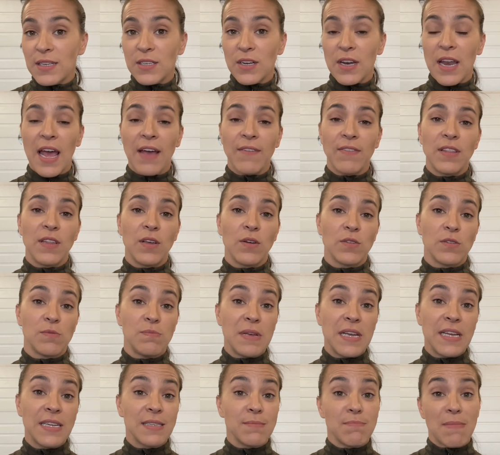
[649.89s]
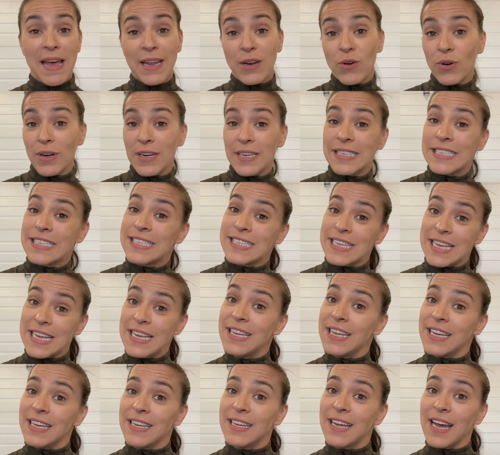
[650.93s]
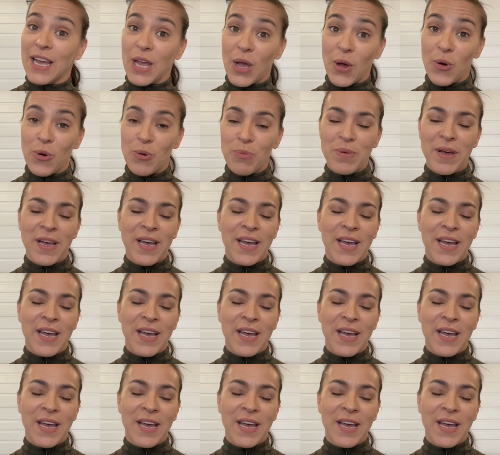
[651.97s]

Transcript: and having those met or exceeded, I hope,